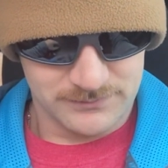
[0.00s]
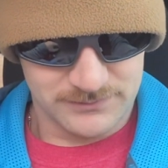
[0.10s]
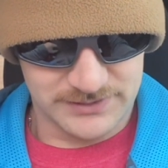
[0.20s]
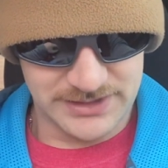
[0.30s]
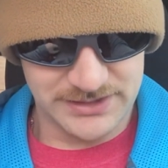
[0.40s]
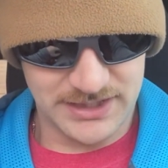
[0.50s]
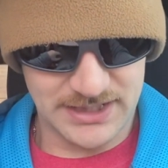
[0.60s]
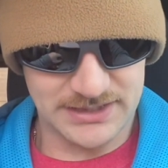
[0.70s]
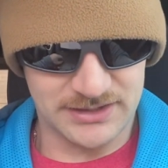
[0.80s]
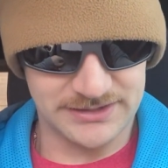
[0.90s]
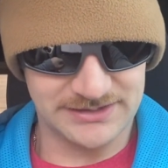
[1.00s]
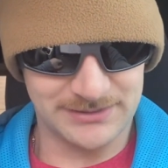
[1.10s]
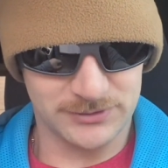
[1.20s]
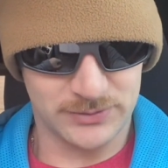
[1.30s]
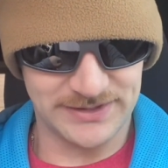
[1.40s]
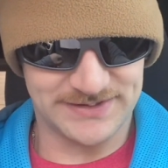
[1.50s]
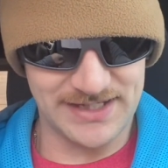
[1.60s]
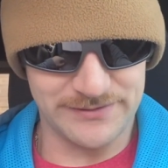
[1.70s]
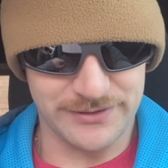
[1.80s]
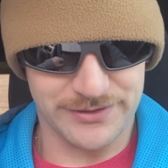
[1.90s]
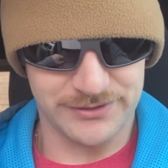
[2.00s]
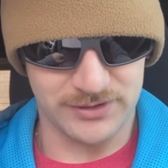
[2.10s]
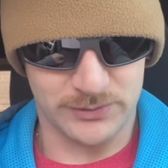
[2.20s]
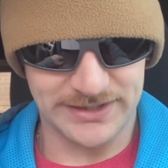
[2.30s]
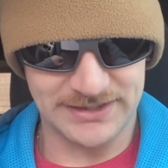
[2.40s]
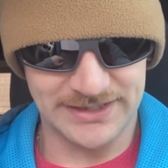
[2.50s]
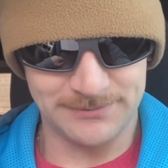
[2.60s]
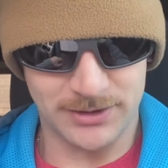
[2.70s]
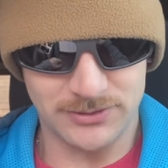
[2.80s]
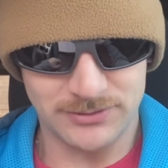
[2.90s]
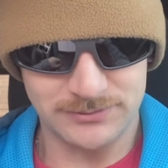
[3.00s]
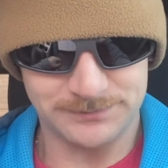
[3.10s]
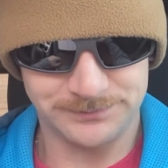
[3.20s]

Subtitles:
Then you got on December 27th, the Quick Lane Bowl.